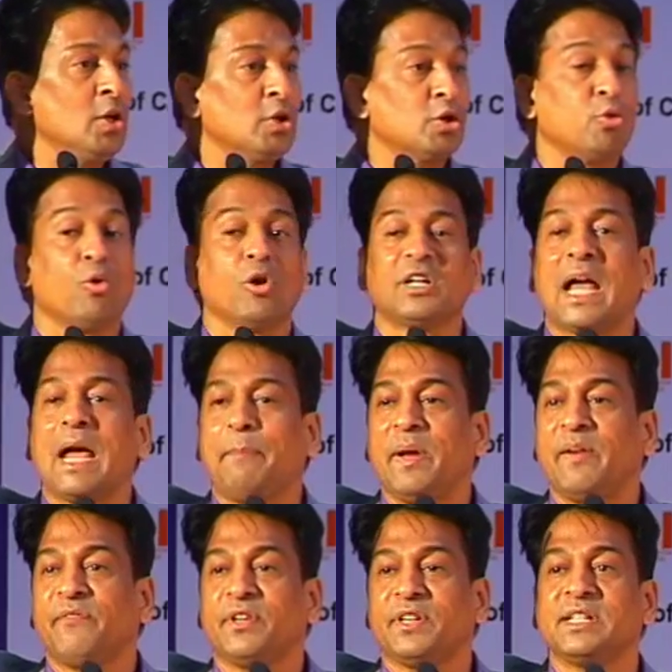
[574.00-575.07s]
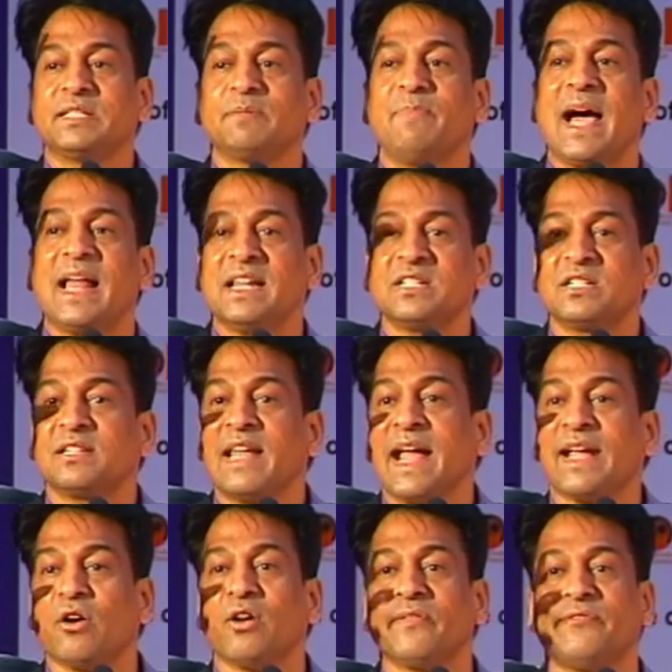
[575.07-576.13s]
So what happened for this balance
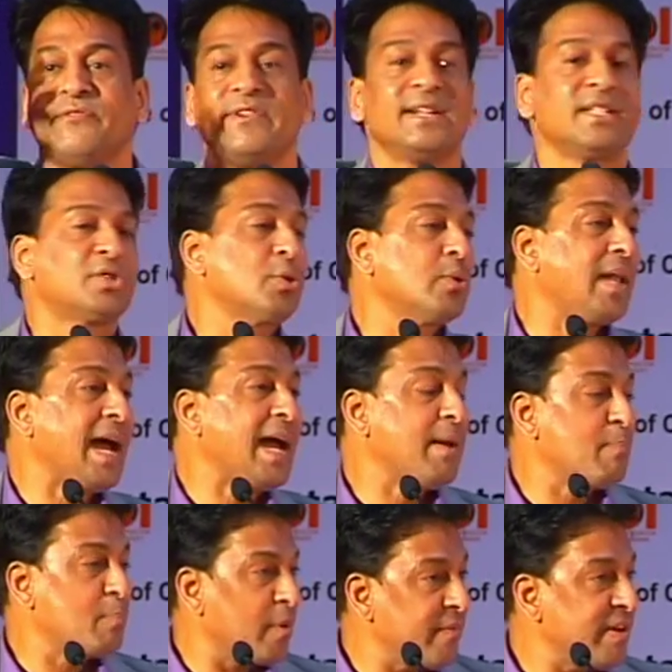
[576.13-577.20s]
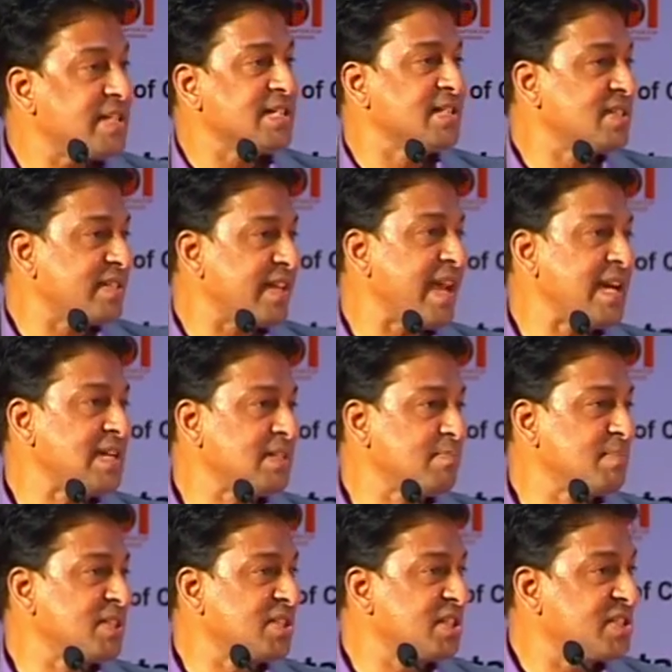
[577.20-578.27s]
lying on 1st July? Provision says,
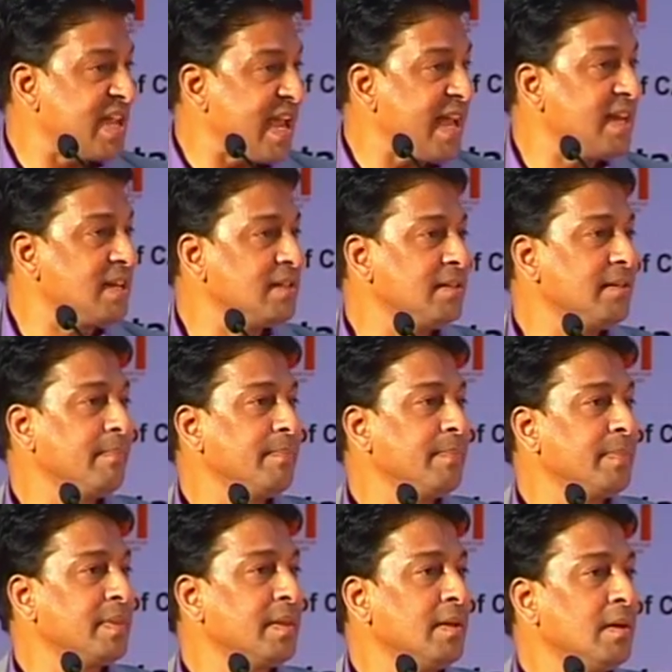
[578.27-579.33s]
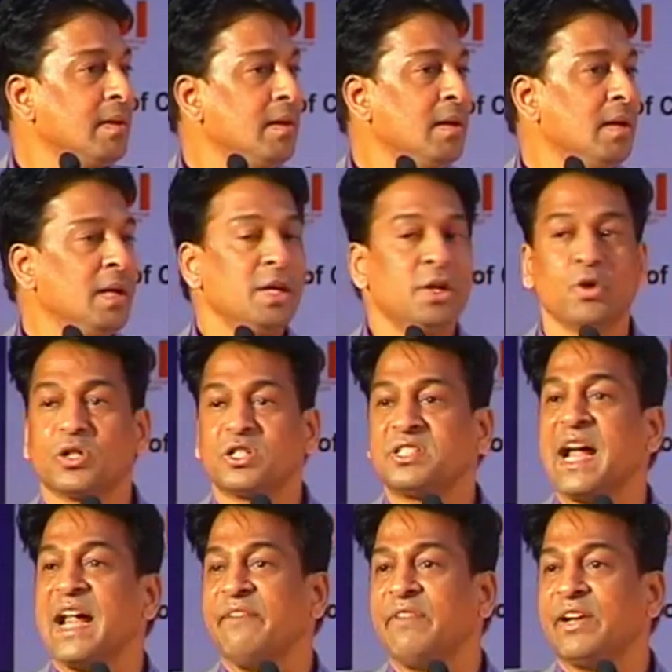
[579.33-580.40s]
Mr. Jain, your
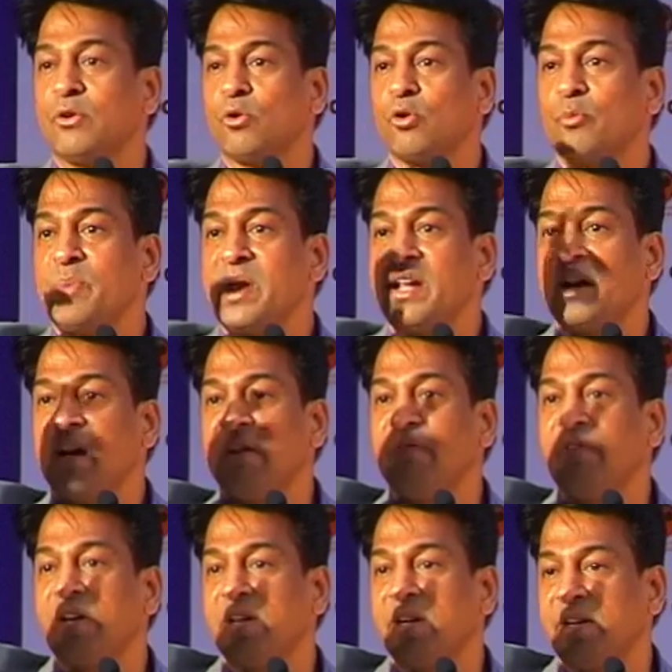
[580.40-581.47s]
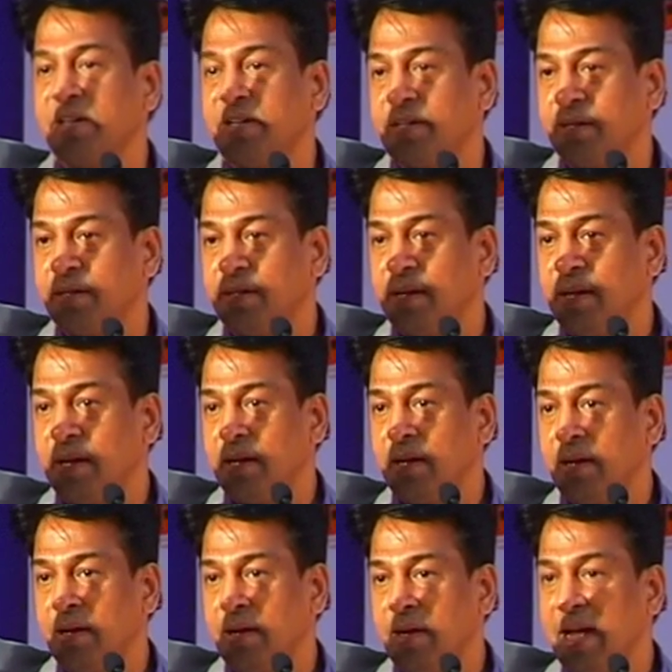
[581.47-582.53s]
SANVIT would be converted
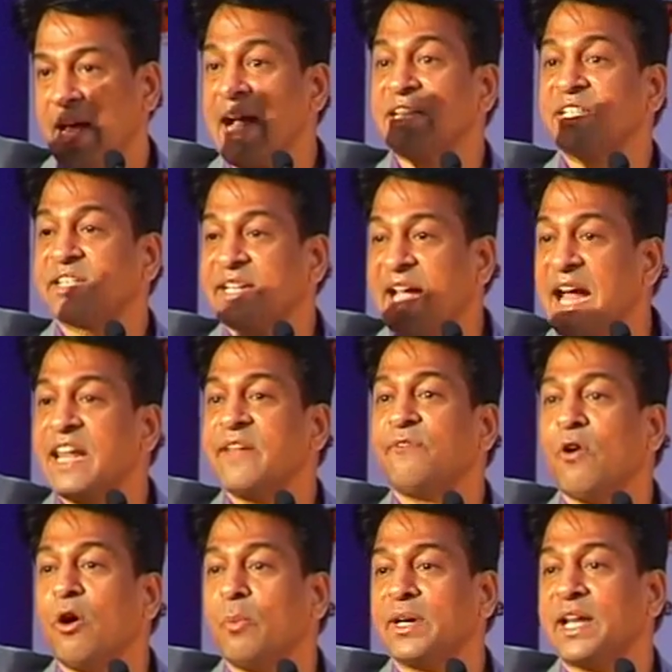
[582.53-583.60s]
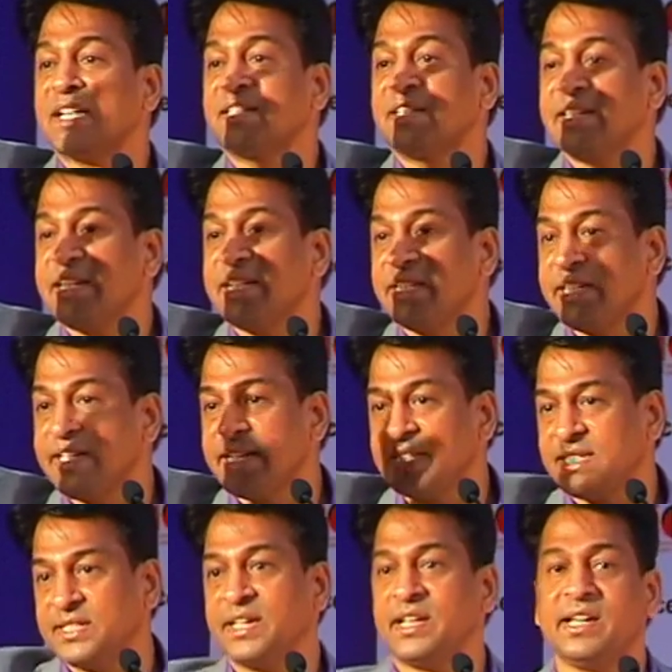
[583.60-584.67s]
as carry forward as
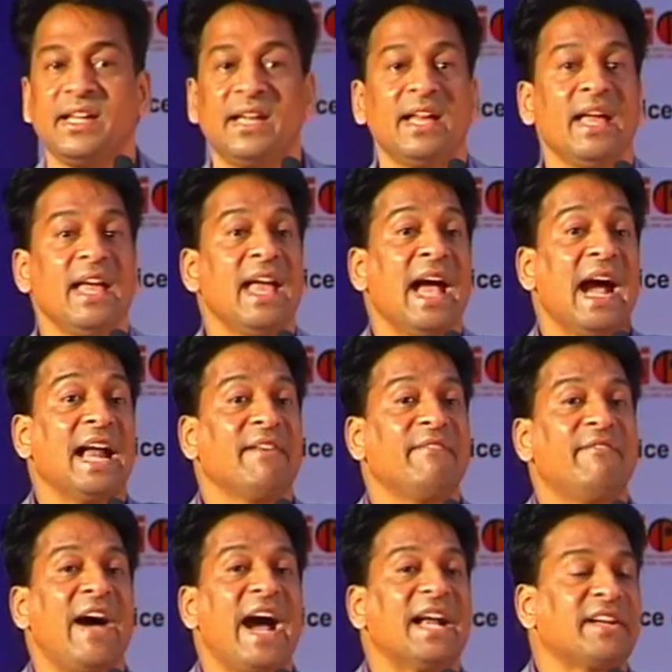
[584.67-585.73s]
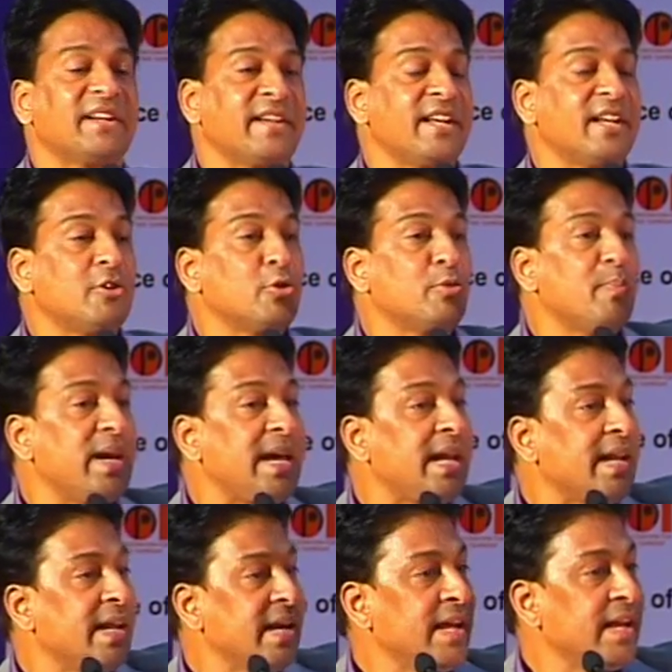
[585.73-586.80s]
CGST and VAT credit would
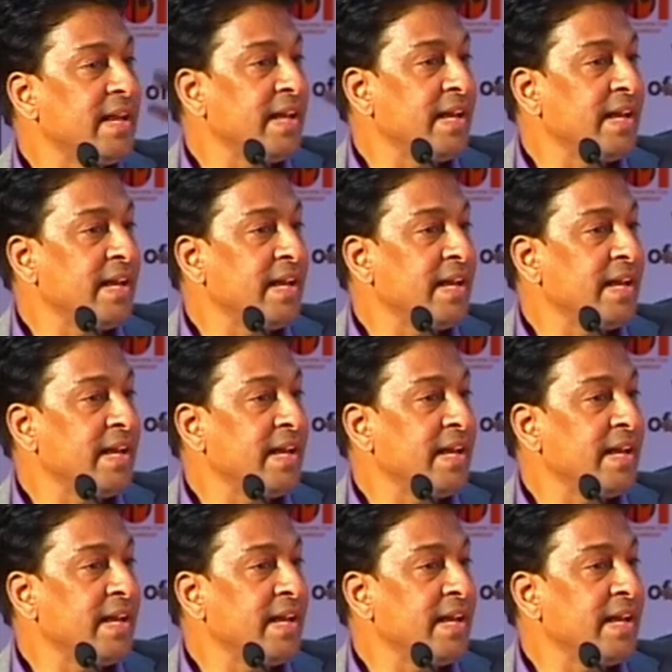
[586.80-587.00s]
be,